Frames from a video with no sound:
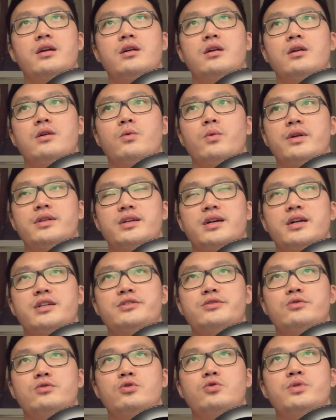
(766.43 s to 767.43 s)
wanted us
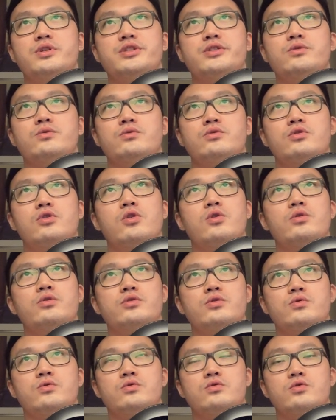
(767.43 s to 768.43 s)
to do is to go
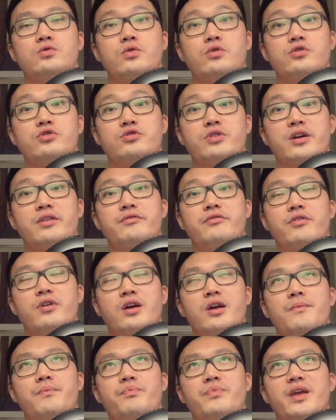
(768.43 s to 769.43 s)
to Google Drive,
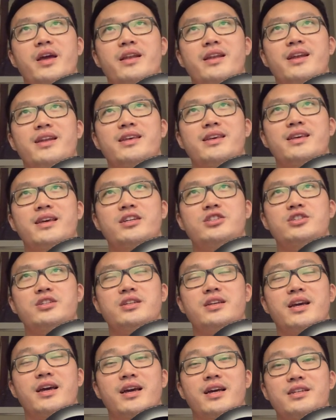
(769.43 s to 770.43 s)
right? And then he actually
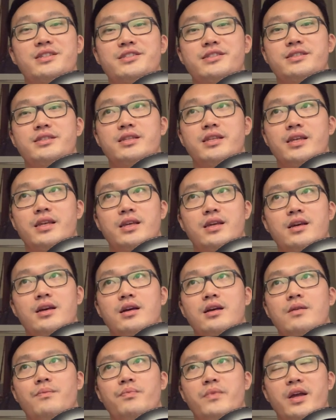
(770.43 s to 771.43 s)
has the
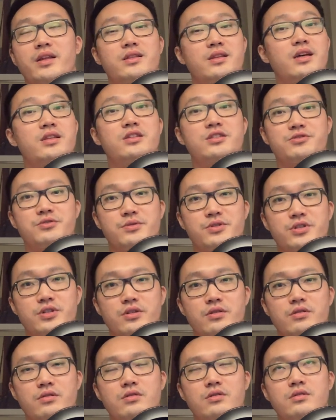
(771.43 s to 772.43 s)
entire
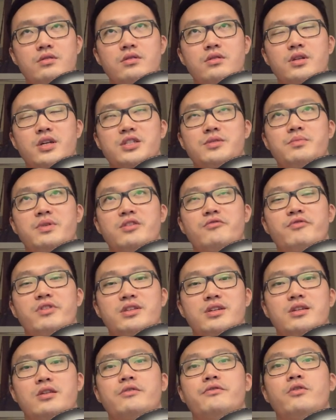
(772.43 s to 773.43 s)
description that's being
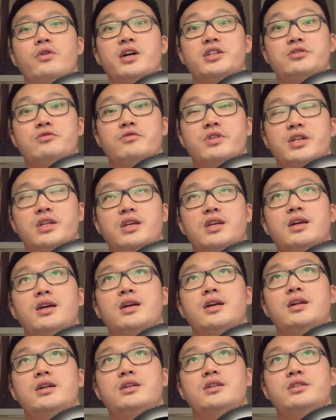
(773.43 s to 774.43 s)
written out for us already.
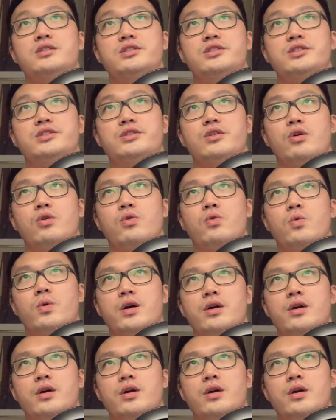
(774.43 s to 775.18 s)
So